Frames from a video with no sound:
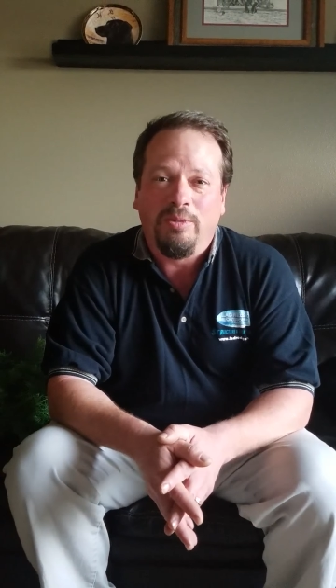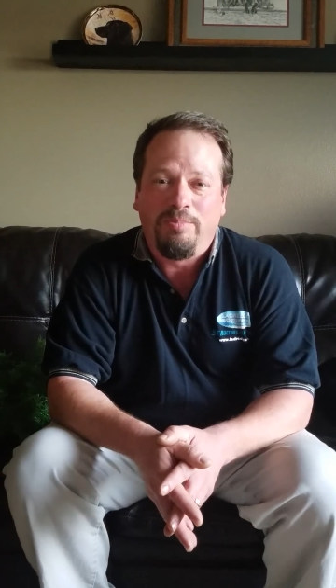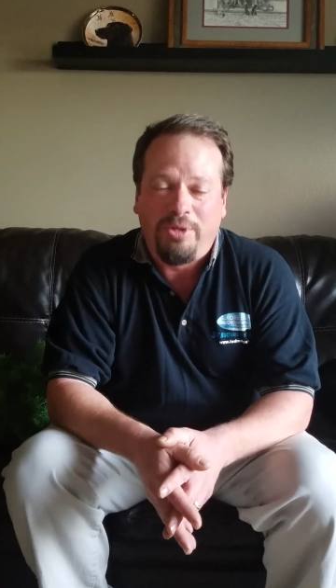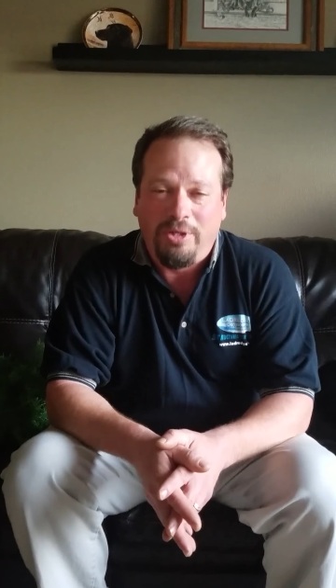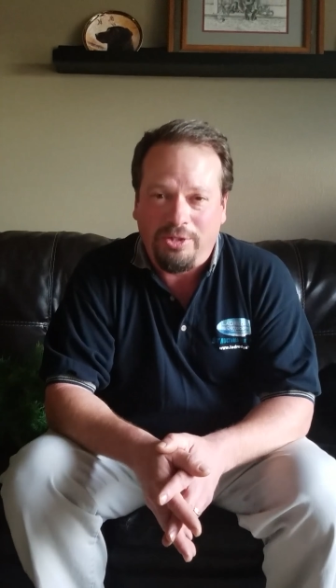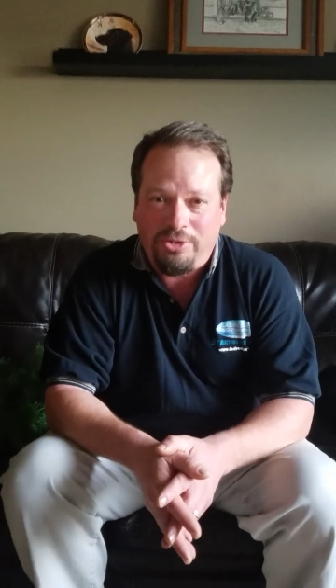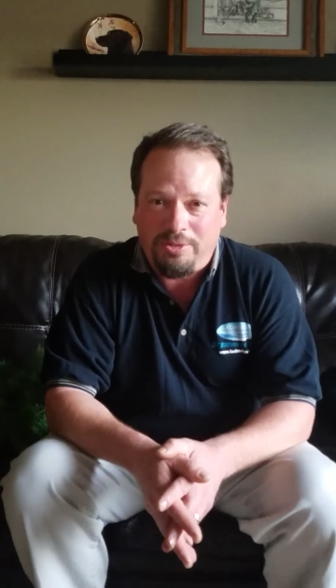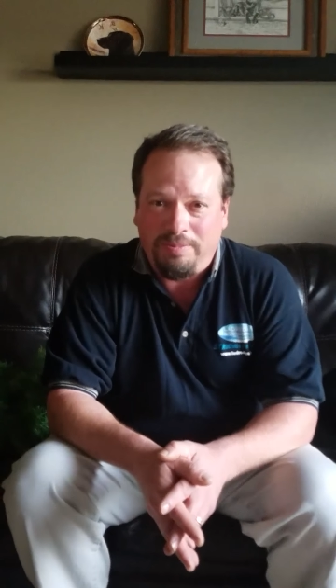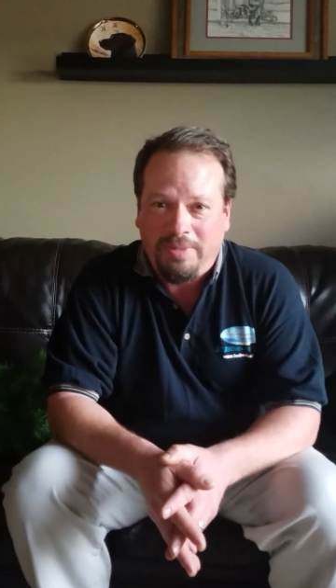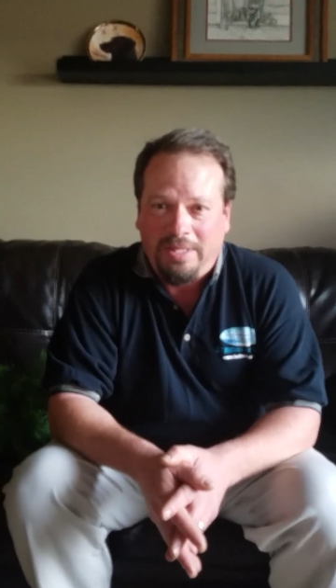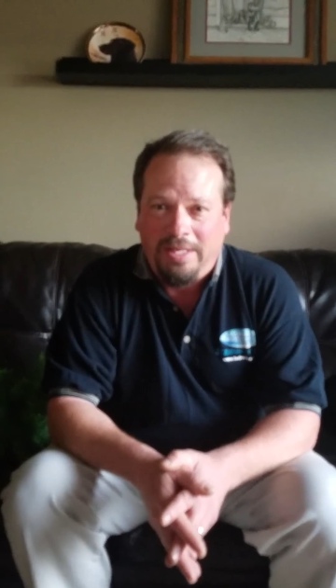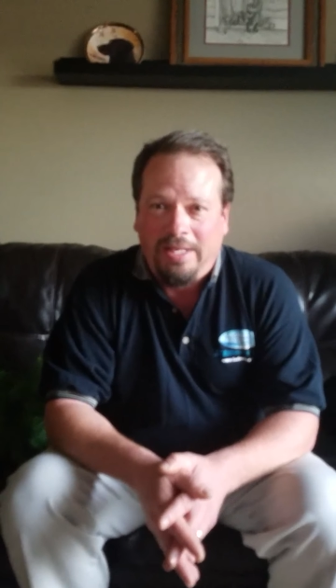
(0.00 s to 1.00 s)
of perch,
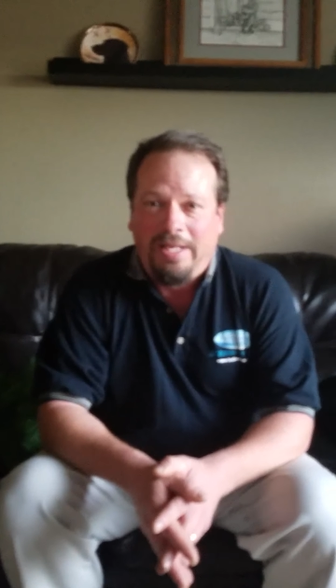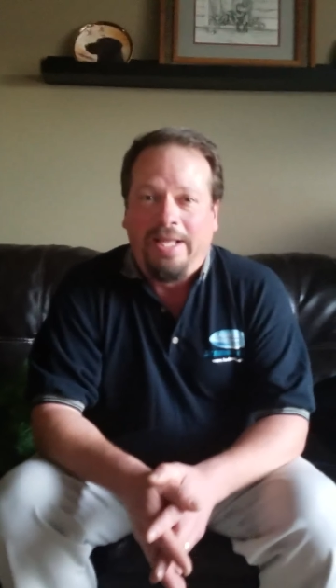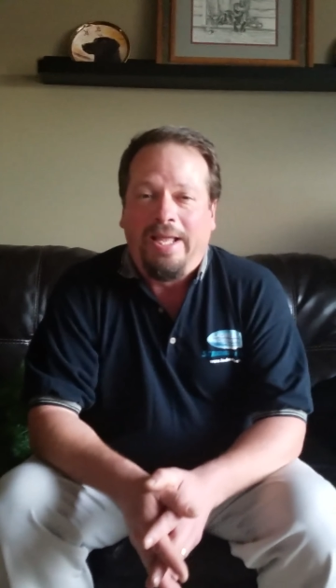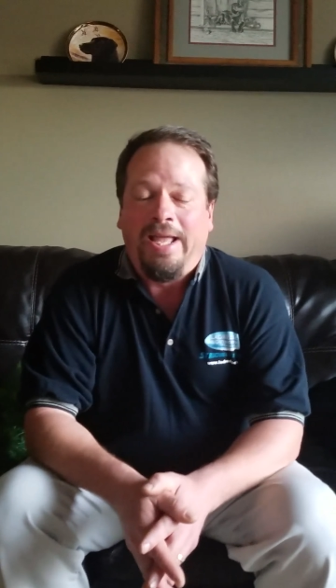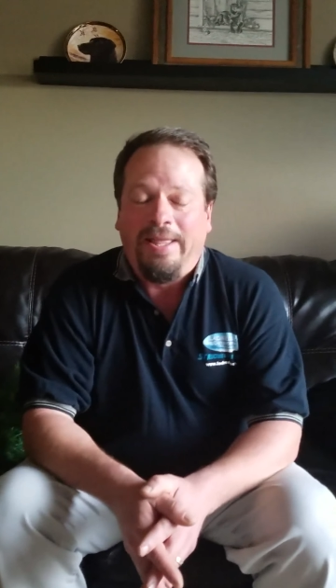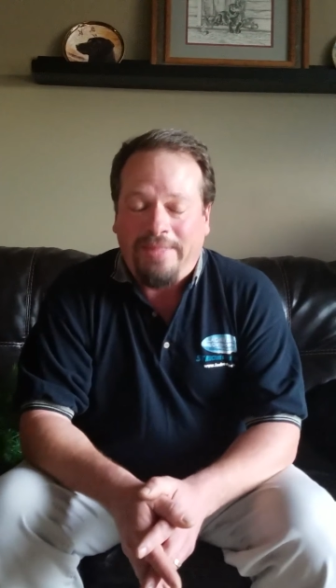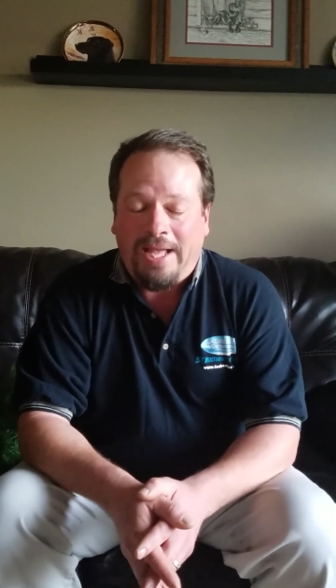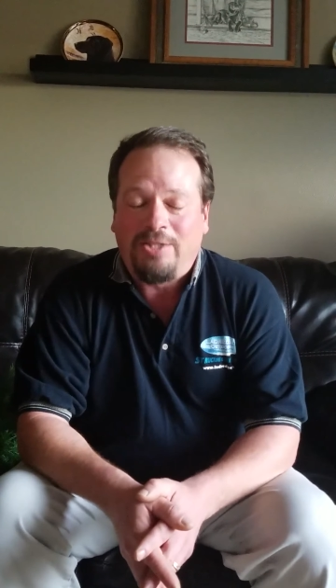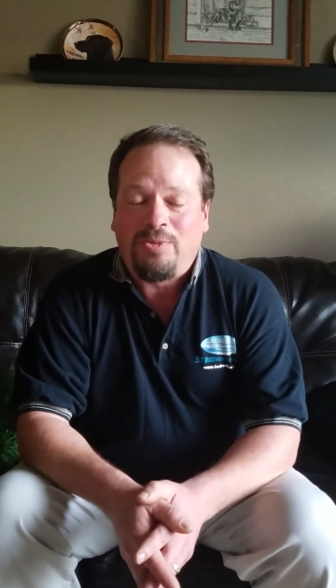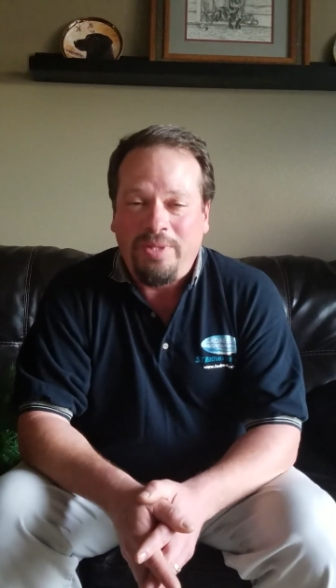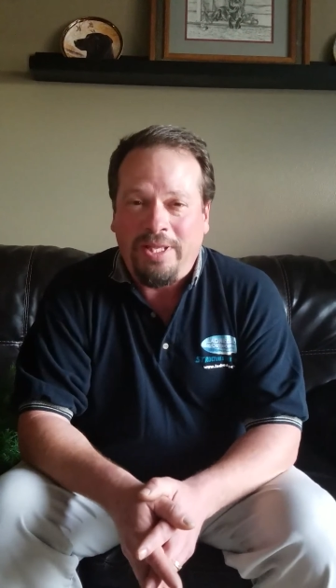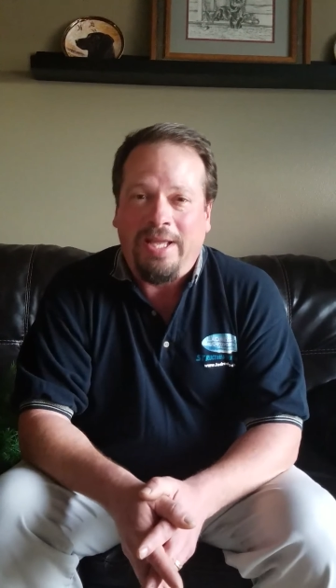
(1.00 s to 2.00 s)
and
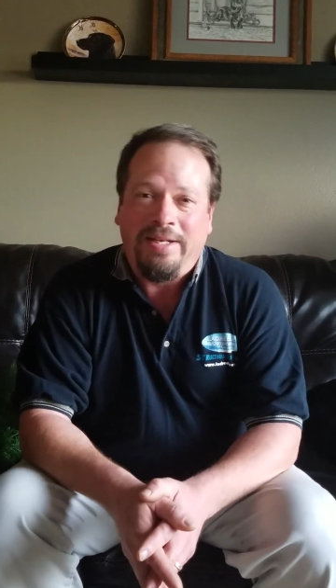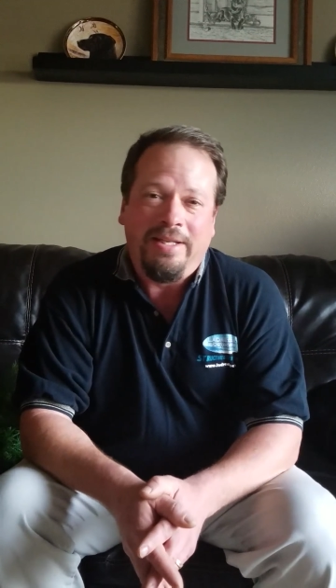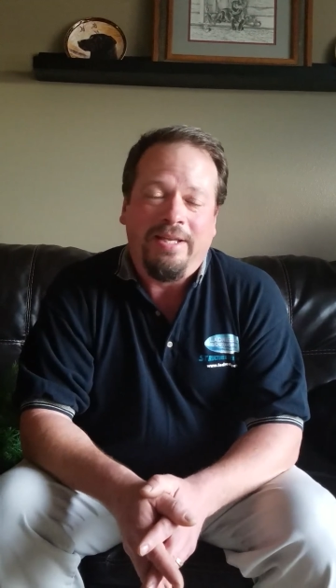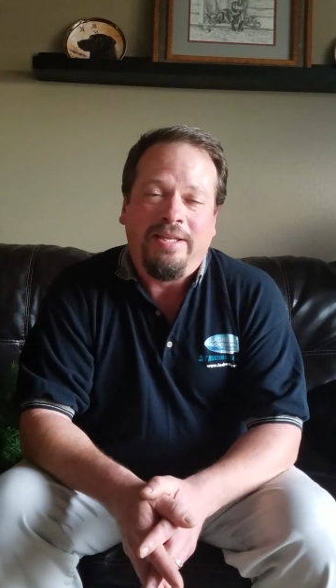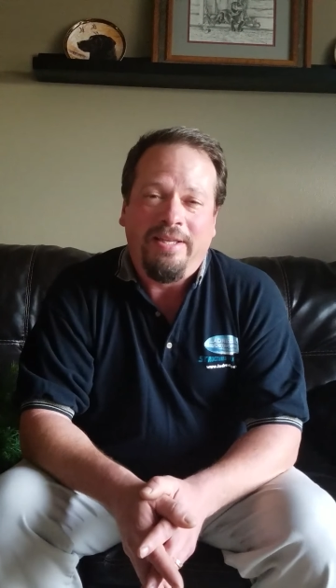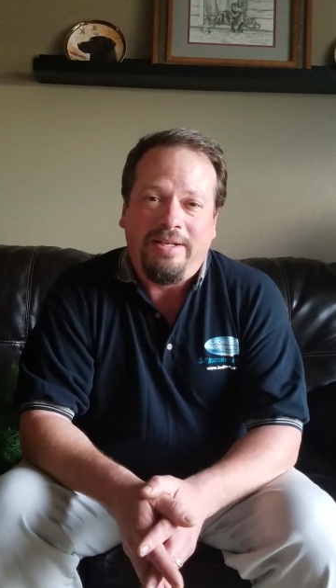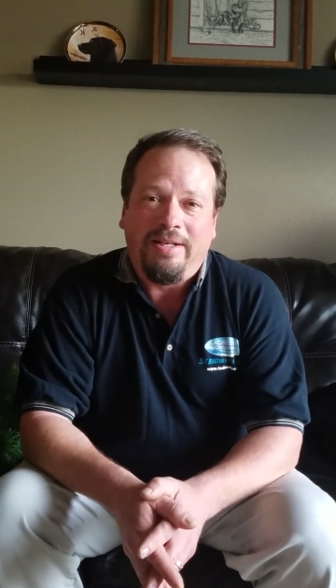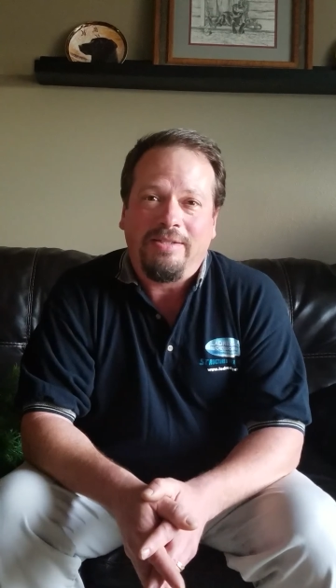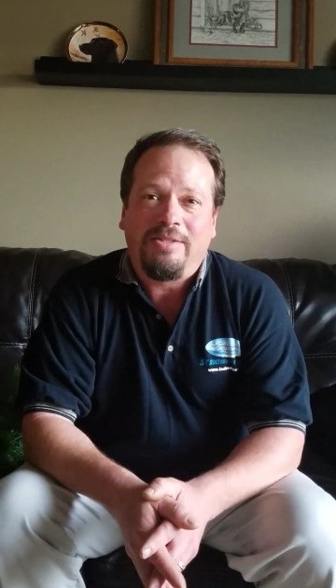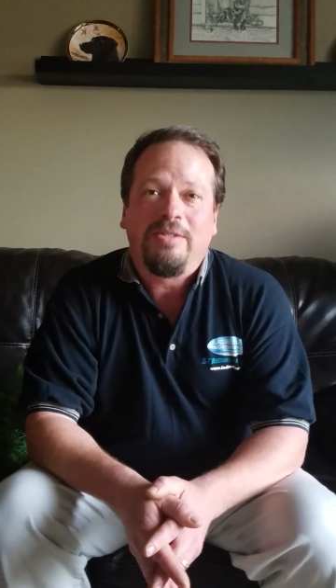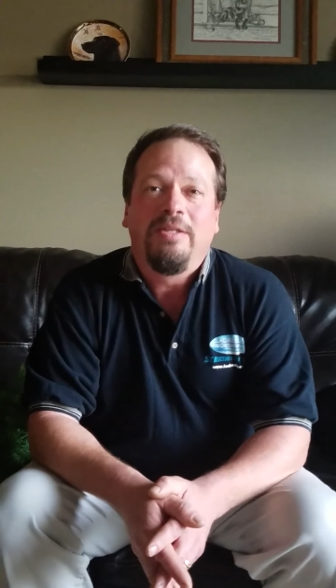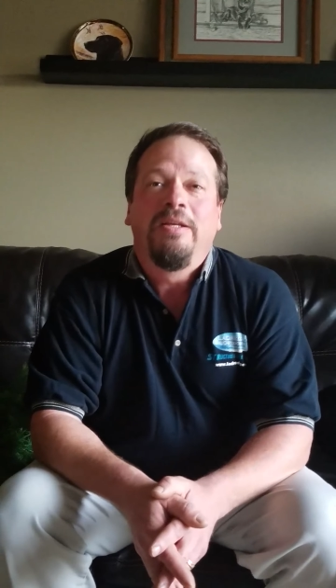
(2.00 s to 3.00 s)
that's when the idea hit
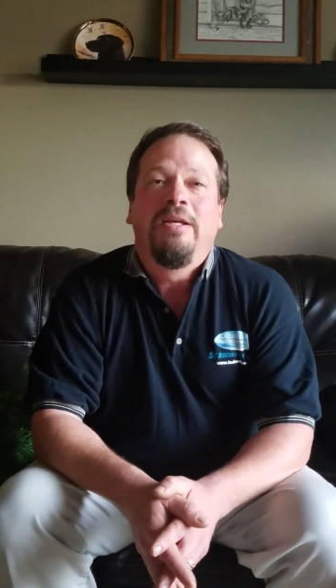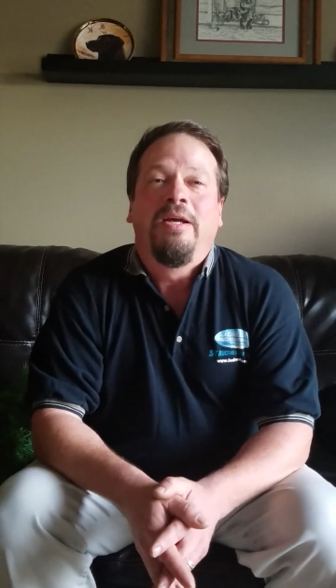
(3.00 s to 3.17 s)
us.